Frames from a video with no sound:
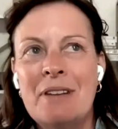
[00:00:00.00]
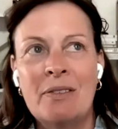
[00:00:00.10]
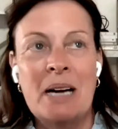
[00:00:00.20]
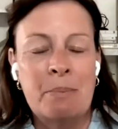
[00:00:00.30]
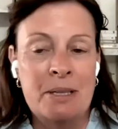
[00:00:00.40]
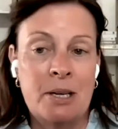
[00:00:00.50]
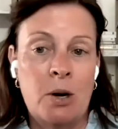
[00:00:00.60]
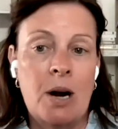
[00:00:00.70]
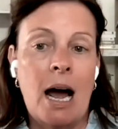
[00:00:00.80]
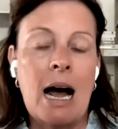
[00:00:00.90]
of every
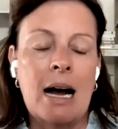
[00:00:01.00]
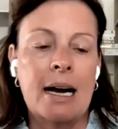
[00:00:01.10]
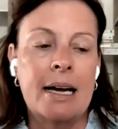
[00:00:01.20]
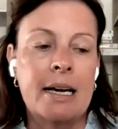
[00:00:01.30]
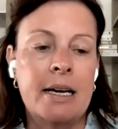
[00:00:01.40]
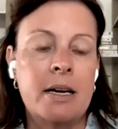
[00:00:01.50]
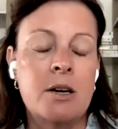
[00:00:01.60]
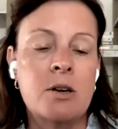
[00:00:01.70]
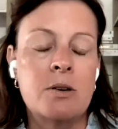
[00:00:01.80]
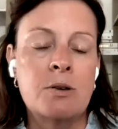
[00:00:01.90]
episode, I
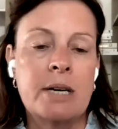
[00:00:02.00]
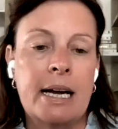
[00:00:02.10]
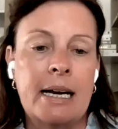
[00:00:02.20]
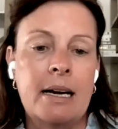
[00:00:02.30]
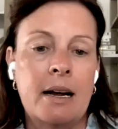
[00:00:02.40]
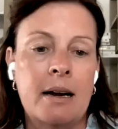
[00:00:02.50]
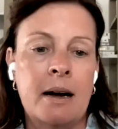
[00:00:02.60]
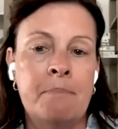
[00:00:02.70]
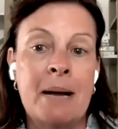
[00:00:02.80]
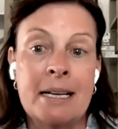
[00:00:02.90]
create
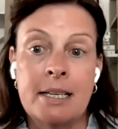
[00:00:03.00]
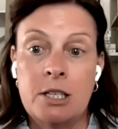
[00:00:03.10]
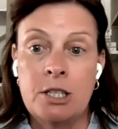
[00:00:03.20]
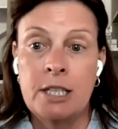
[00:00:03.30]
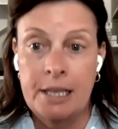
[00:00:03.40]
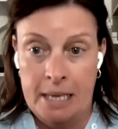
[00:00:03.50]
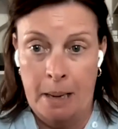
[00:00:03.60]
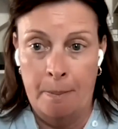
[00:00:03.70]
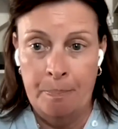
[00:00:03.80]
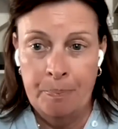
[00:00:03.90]
a message to
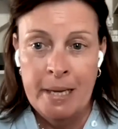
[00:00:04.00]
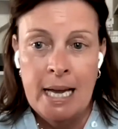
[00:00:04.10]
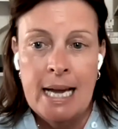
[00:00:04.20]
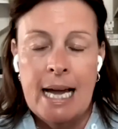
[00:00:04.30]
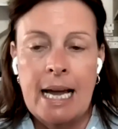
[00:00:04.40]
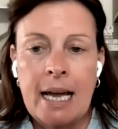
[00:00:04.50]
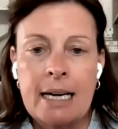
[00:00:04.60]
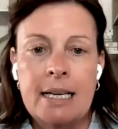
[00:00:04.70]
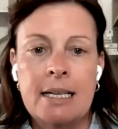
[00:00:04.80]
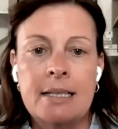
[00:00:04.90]
them.
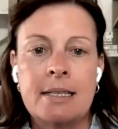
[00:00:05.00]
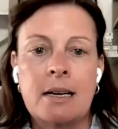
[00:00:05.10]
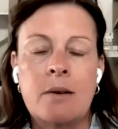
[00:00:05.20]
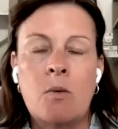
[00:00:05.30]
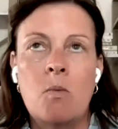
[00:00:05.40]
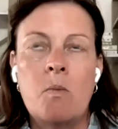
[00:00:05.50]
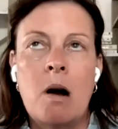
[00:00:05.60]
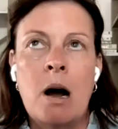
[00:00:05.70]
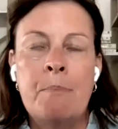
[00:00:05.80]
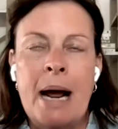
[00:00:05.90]
And it's
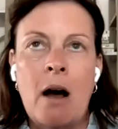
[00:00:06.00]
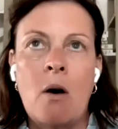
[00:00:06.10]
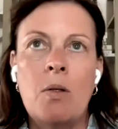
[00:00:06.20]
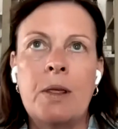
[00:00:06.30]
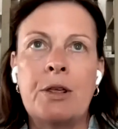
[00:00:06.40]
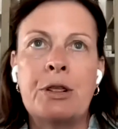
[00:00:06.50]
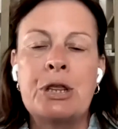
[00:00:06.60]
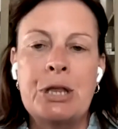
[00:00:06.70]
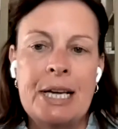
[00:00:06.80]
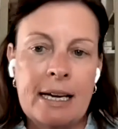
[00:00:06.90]
about the
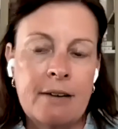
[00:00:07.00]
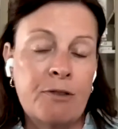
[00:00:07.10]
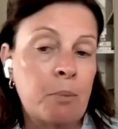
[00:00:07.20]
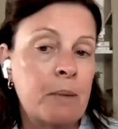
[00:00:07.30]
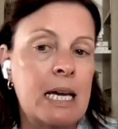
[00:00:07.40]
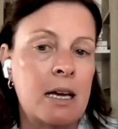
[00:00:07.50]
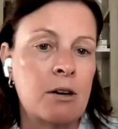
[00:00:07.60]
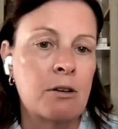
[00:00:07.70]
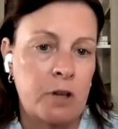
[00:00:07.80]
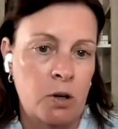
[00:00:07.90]
thing from the
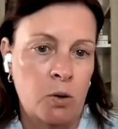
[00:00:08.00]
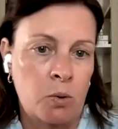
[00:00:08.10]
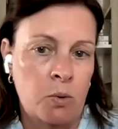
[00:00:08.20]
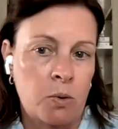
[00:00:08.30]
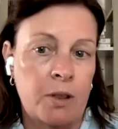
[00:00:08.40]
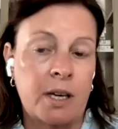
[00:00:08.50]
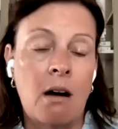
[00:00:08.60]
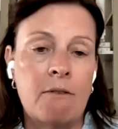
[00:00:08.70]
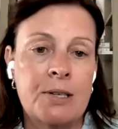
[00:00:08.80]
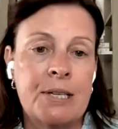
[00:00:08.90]
interview or the
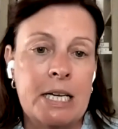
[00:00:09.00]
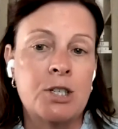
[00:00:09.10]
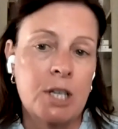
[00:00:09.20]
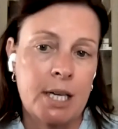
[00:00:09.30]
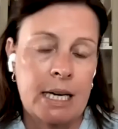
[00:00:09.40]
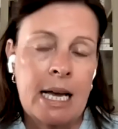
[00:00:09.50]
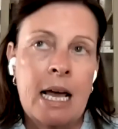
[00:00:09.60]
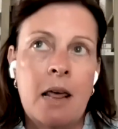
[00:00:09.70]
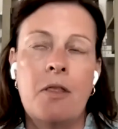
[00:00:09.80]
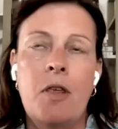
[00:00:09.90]
conversation
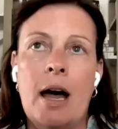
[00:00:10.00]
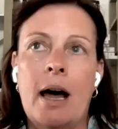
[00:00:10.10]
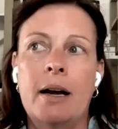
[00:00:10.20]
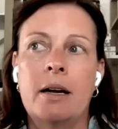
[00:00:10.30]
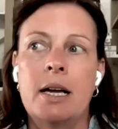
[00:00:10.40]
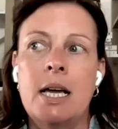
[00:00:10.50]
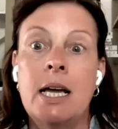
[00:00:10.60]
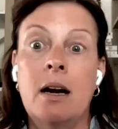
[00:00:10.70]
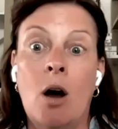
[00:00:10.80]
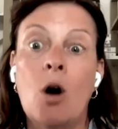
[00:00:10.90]
that
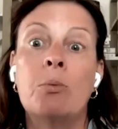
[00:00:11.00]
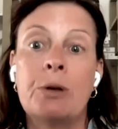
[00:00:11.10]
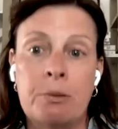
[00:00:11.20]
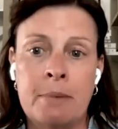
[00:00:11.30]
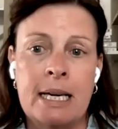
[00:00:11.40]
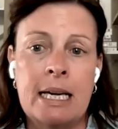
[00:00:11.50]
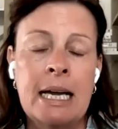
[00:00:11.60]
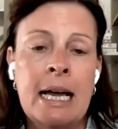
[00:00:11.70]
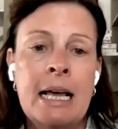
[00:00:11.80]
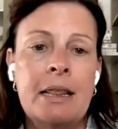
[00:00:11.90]
hit home with
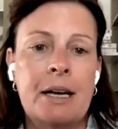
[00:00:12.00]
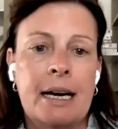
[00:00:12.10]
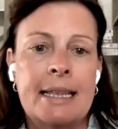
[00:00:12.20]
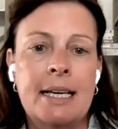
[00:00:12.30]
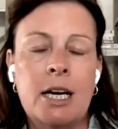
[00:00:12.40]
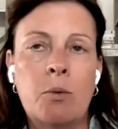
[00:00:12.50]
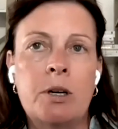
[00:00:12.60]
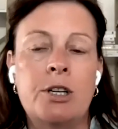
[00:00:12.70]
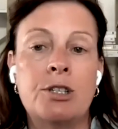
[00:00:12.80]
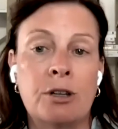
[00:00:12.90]
me that I think
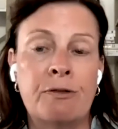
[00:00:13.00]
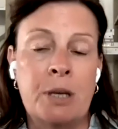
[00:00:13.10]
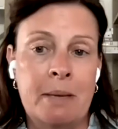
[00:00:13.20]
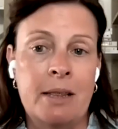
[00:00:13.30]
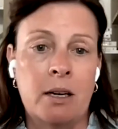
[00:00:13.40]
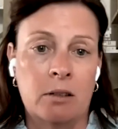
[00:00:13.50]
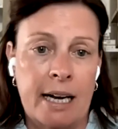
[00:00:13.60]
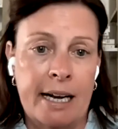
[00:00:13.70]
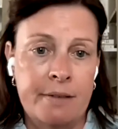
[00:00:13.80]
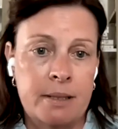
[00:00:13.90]
would serve them in their
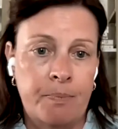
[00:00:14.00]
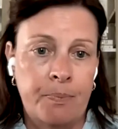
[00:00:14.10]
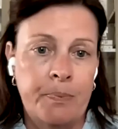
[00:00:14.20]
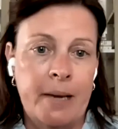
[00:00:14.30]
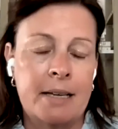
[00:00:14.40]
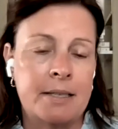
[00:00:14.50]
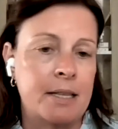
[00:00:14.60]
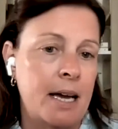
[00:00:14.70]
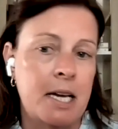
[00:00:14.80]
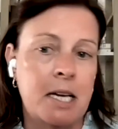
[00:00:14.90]
lives as
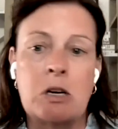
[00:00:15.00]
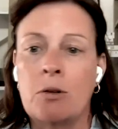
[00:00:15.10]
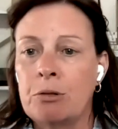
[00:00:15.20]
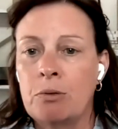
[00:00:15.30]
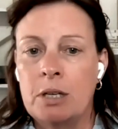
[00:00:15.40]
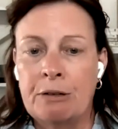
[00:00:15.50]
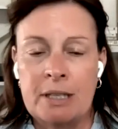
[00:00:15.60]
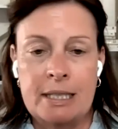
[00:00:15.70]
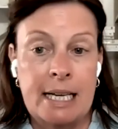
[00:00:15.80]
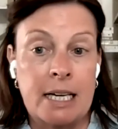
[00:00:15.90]
they go through the
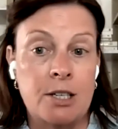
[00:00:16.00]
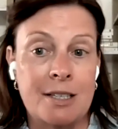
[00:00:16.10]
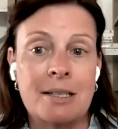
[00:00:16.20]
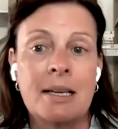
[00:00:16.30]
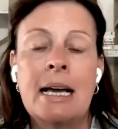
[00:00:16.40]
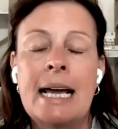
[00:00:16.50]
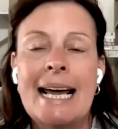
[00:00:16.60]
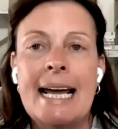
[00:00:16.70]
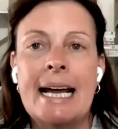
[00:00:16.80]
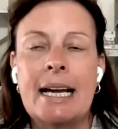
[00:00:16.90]
different stages.
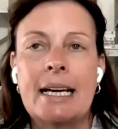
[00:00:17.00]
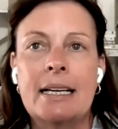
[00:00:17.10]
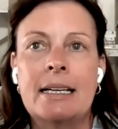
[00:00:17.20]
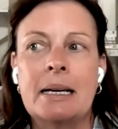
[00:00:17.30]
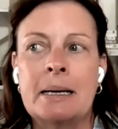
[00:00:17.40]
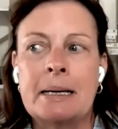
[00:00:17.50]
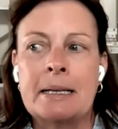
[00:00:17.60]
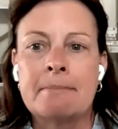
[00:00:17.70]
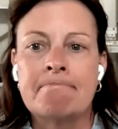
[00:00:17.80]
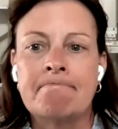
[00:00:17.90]
And
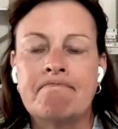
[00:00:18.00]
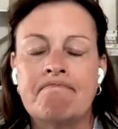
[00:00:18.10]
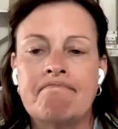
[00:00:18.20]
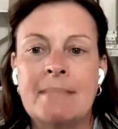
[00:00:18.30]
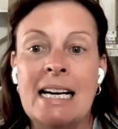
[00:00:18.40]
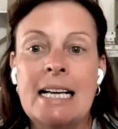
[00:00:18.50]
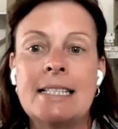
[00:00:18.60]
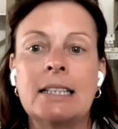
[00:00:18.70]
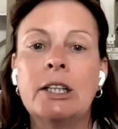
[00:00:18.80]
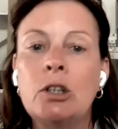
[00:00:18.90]

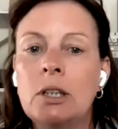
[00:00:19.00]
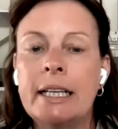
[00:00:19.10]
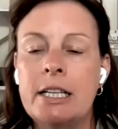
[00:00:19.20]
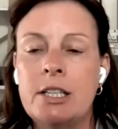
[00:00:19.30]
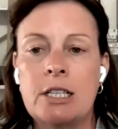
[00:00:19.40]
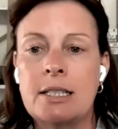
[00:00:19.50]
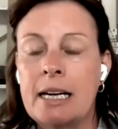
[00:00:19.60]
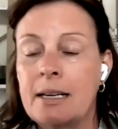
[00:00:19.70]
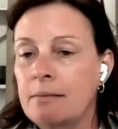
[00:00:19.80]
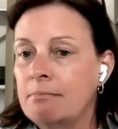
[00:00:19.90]
it's just
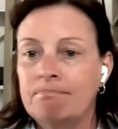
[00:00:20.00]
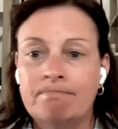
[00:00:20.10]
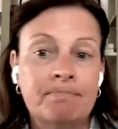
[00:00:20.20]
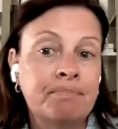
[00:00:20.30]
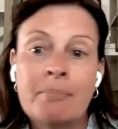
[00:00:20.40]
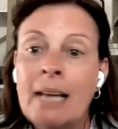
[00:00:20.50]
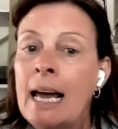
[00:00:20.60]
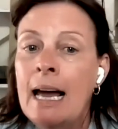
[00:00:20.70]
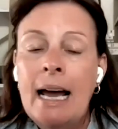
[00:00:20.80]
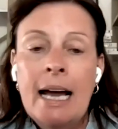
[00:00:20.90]
like,
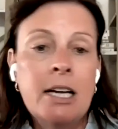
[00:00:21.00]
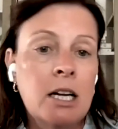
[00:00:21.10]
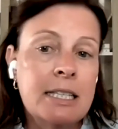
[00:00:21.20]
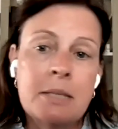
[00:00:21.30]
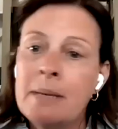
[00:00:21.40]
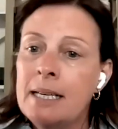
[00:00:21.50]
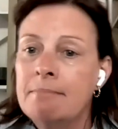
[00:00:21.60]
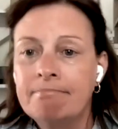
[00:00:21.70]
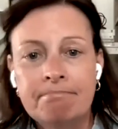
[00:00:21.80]
hey, y'all, it's me,